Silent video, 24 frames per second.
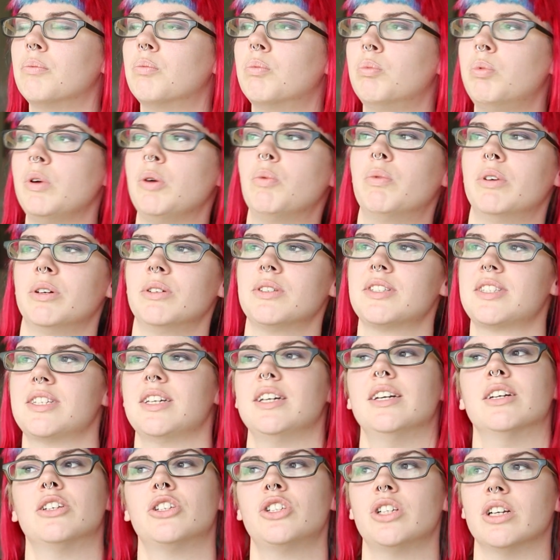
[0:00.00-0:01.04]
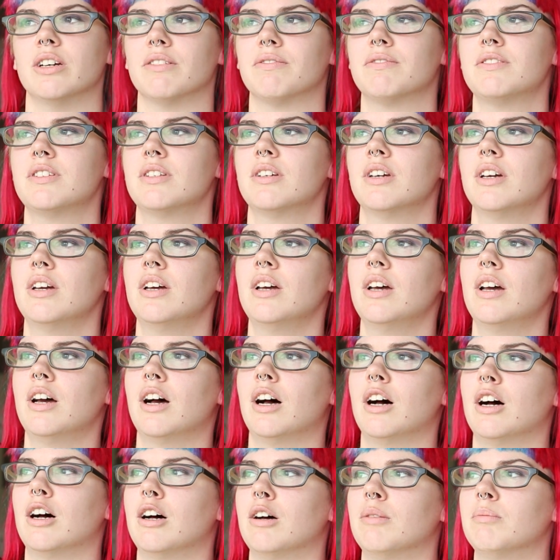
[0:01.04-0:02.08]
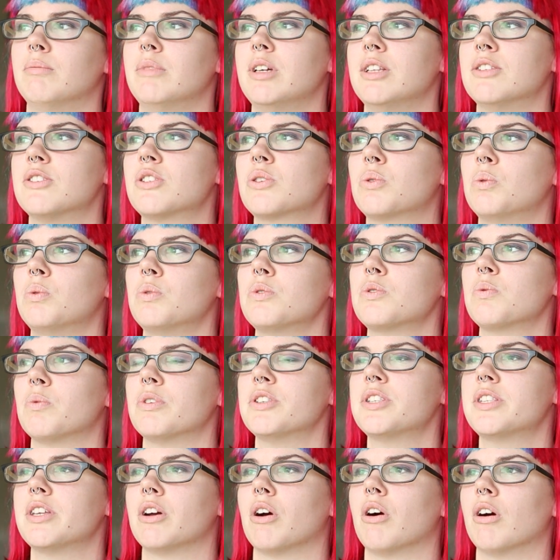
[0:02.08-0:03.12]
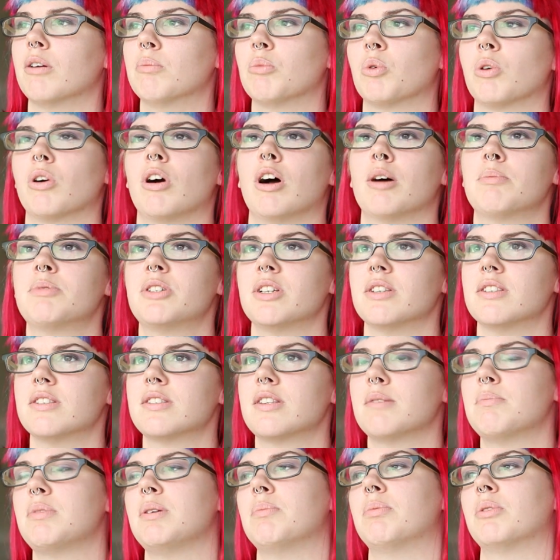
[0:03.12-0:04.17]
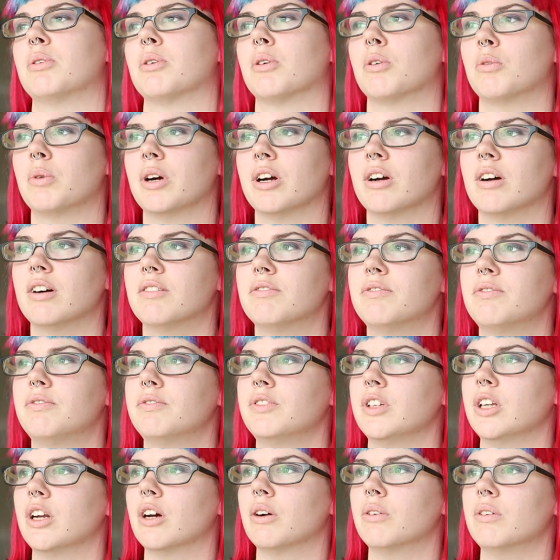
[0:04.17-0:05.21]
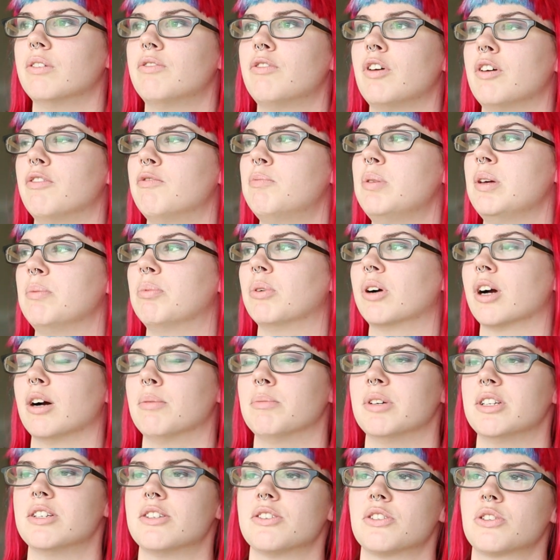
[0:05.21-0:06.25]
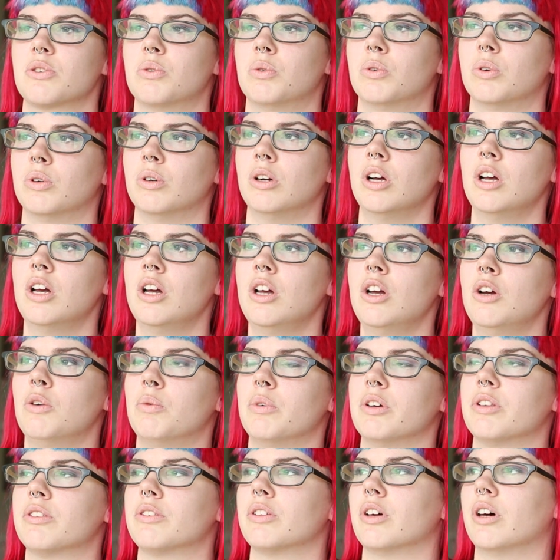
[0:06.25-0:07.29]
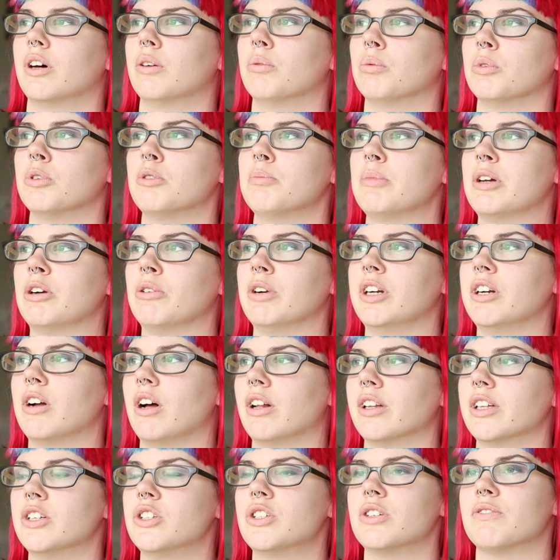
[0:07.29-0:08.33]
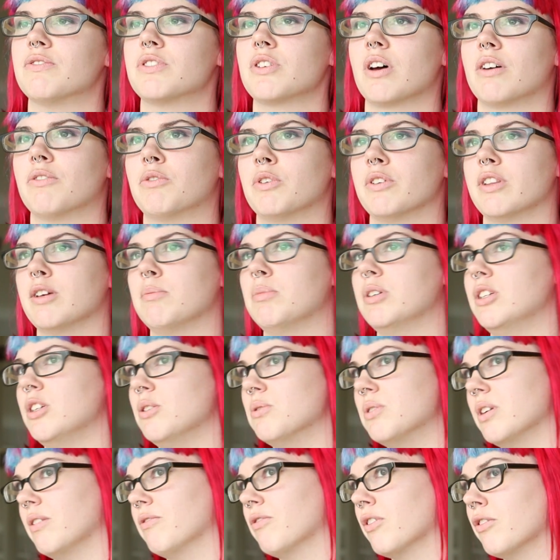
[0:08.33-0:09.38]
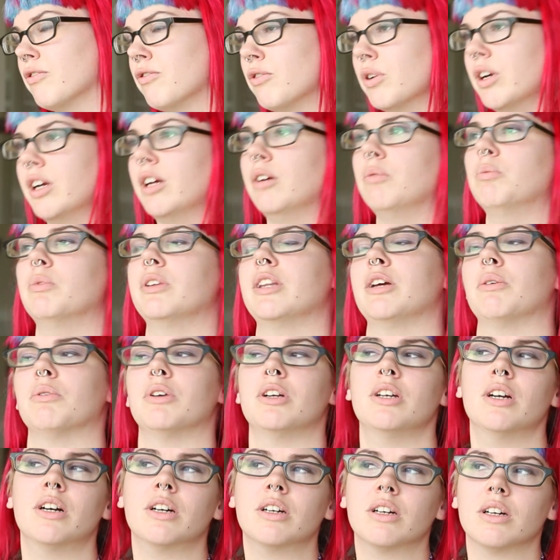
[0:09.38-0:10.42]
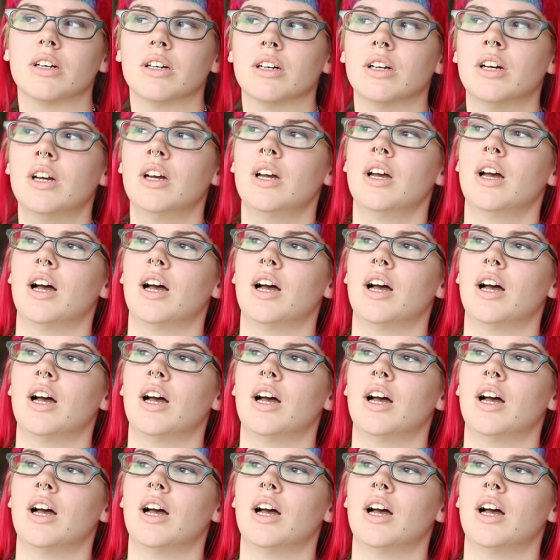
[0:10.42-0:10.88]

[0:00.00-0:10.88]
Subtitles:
we will see a shift in schools once there are more options that people are aware of. You know, if people come into school with rudimentary knowledge of software they've been using for free when they were younger,